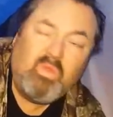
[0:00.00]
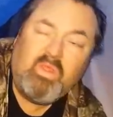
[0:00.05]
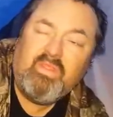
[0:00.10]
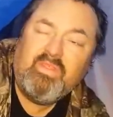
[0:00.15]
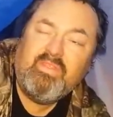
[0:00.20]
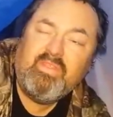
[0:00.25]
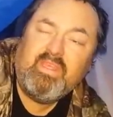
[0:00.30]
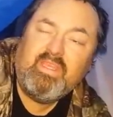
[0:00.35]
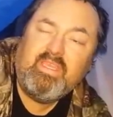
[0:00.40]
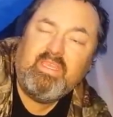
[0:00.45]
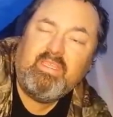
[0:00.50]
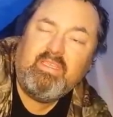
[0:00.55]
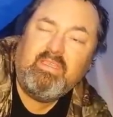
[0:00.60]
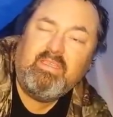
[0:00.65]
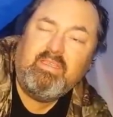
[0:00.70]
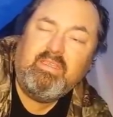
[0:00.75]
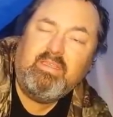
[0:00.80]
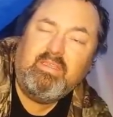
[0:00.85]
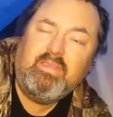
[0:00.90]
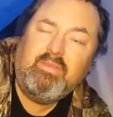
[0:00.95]
We think
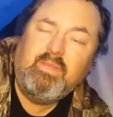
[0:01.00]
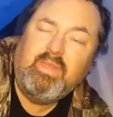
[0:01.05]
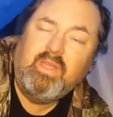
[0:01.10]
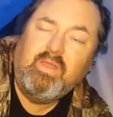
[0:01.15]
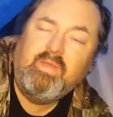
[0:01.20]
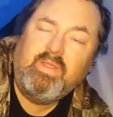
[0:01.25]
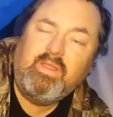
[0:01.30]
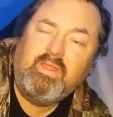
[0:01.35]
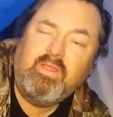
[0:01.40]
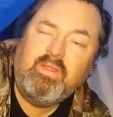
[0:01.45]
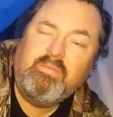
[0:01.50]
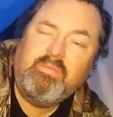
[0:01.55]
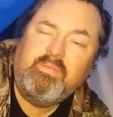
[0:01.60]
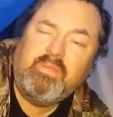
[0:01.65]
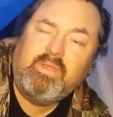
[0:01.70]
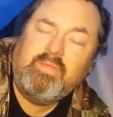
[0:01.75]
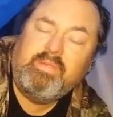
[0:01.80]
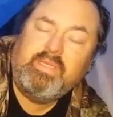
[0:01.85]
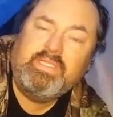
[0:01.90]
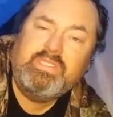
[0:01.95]
we know we heard
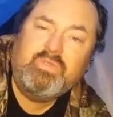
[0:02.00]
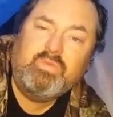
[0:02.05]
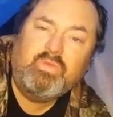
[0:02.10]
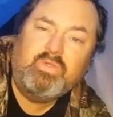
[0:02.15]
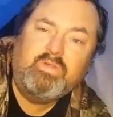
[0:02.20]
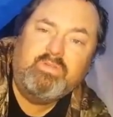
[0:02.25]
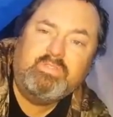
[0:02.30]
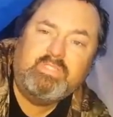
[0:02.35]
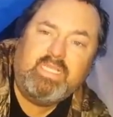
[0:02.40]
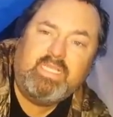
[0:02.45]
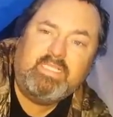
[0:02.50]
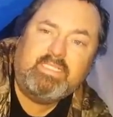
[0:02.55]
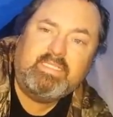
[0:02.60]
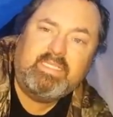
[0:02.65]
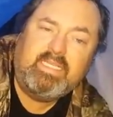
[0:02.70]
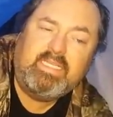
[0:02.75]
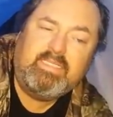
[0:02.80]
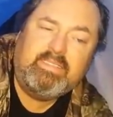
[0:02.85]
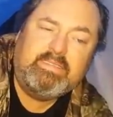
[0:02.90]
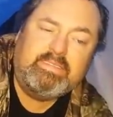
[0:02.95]
a bunch of wolves
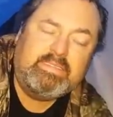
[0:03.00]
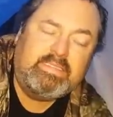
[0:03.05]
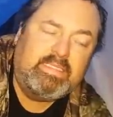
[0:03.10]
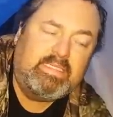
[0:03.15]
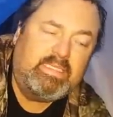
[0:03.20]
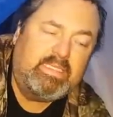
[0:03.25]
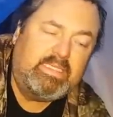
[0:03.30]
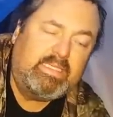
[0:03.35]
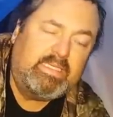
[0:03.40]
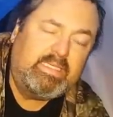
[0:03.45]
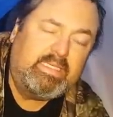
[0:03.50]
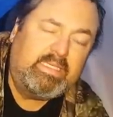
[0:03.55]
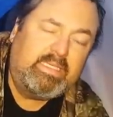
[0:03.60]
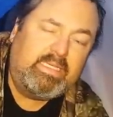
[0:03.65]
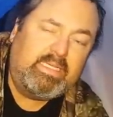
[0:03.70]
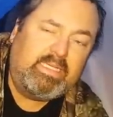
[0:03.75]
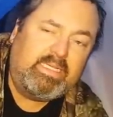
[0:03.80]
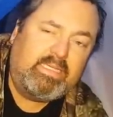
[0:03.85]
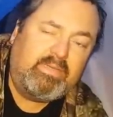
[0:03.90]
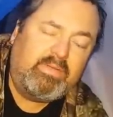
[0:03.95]
last night.
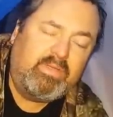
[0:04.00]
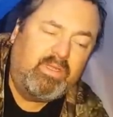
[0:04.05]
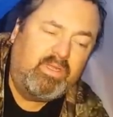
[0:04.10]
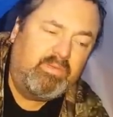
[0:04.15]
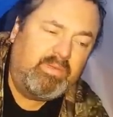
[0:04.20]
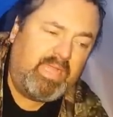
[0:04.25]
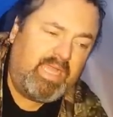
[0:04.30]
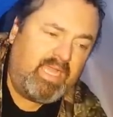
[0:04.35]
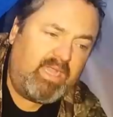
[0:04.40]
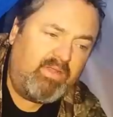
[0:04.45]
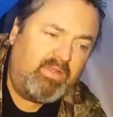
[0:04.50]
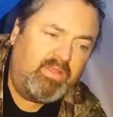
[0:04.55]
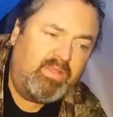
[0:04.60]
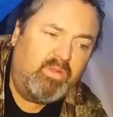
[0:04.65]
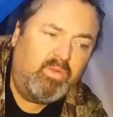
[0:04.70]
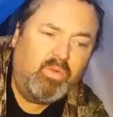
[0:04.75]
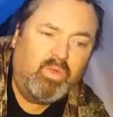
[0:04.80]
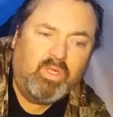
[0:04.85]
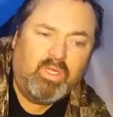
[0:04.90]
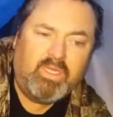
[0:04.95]
Uh, we heard them
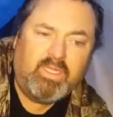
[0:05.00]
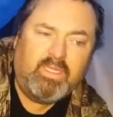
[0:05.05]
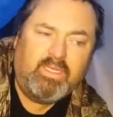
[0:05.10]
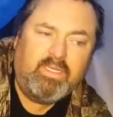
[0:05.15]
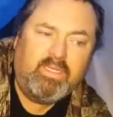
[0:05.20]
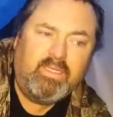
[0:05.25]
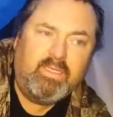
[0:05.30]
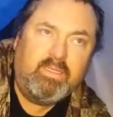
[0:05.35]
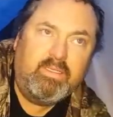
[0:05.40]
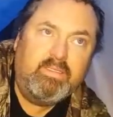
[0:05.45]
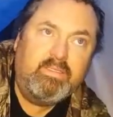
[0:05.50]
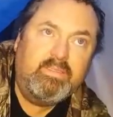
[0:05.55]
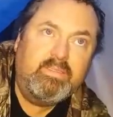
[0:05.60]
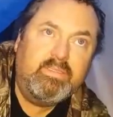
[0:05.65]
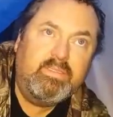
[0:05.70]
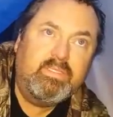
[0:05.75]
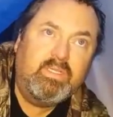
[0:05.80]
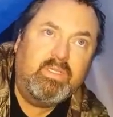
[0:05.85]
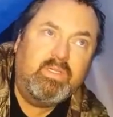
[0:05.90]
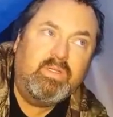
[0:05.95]
howling and working, and
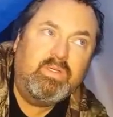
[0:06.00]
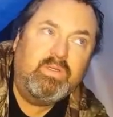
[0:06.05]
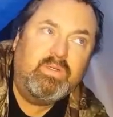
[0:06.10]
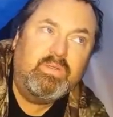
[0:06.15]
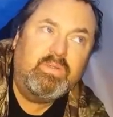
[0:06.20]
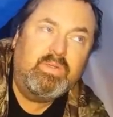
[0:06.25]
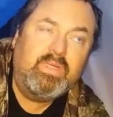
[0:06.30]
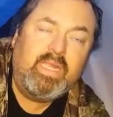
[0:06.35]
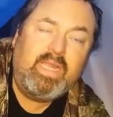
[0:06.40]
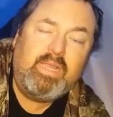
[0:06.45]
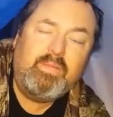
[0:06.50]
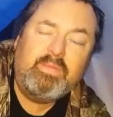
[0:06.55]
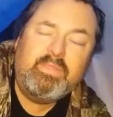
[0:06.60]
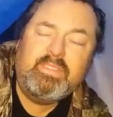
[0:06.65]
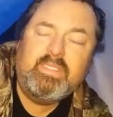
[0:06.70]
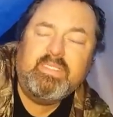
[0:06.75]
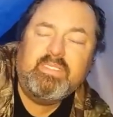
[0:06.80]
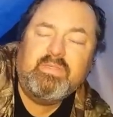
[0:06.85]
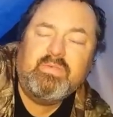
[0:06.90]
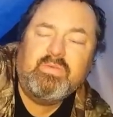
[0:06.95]
so what
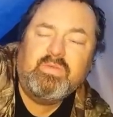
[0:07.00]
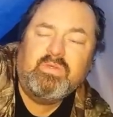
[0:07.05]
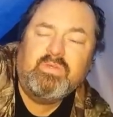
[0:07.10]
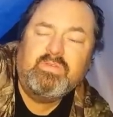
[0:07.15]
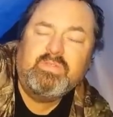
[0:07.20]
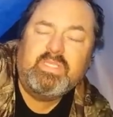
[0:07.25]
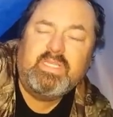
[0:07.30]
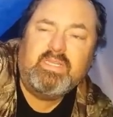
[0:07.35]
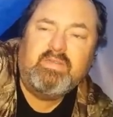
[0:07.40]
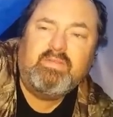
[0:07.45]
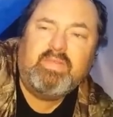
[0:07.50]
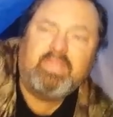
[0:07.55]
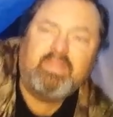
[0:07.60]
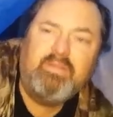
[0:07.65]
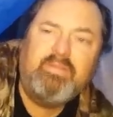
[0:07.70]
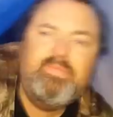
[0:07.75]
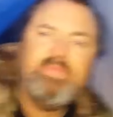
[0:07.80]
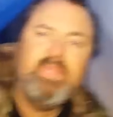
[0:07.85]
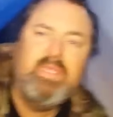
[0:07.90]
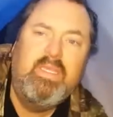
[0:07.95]
happens is the wolves get
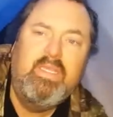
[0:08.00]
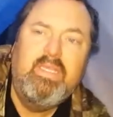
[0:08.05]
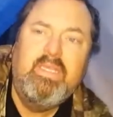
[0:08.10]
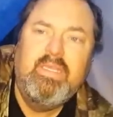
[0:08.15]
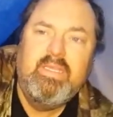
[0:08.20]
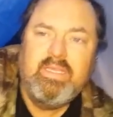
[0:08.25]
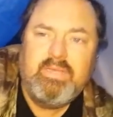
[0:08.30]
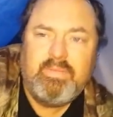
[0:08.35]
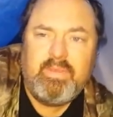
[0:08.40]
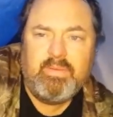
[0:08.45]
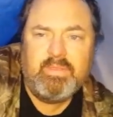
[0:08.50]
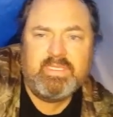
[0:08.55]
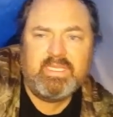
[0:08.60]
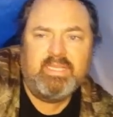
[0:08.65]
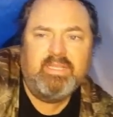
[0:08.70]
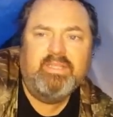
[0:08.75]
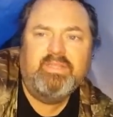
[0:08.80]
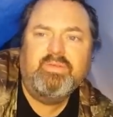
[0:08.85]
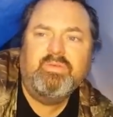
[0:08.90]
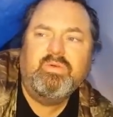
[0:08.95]
around. People
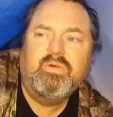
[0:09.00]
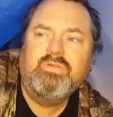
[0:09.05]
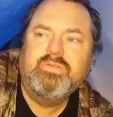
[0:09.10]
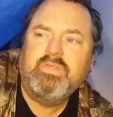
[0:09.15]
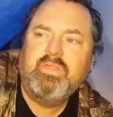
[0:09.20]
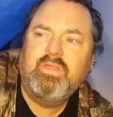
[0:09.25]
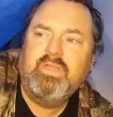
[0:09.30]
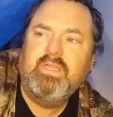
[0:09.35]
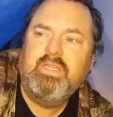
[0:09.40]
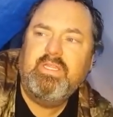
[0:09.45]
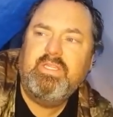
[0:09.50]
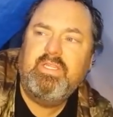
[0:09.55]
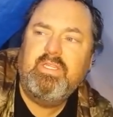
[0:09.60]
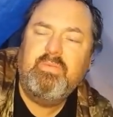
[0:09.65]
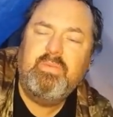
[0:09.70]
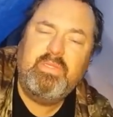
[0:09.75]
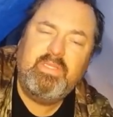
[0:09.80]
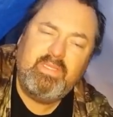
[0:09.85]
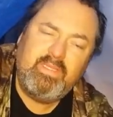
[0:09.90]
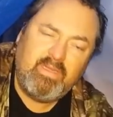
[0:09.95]
say that the wolves aren't an
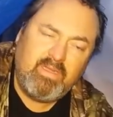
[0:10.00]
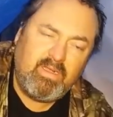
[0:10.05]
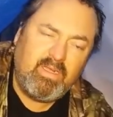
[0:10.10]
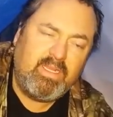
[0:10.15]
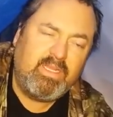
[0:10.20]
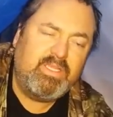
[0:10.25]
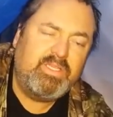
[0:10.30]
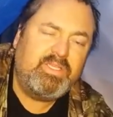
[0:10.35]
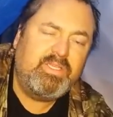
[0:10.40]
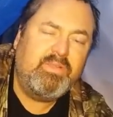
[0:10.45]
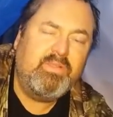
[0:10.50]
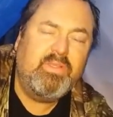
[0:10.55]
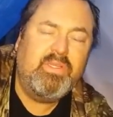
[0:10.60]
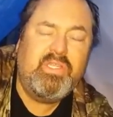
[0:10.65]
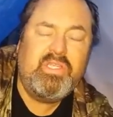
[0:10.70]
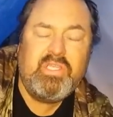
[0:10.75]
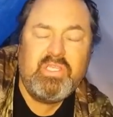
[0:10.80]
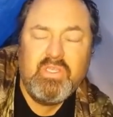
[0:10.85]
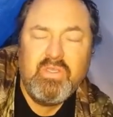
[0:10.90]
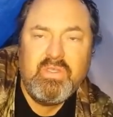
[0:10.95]
issue, but they are an issue.
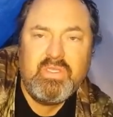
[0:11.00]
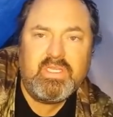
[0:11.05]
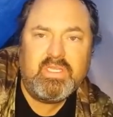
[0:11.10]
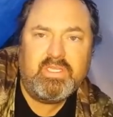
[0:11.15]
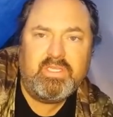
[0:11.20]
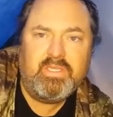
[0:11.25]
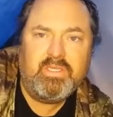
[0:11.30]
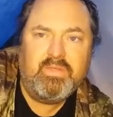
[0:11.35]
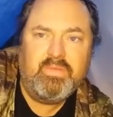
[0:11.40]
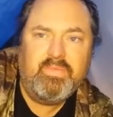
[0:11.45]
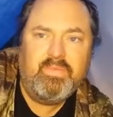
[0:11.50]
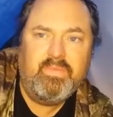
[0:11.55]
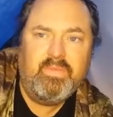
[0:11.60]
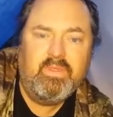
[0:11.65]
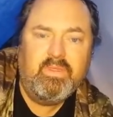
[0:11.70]
They're a huge issue.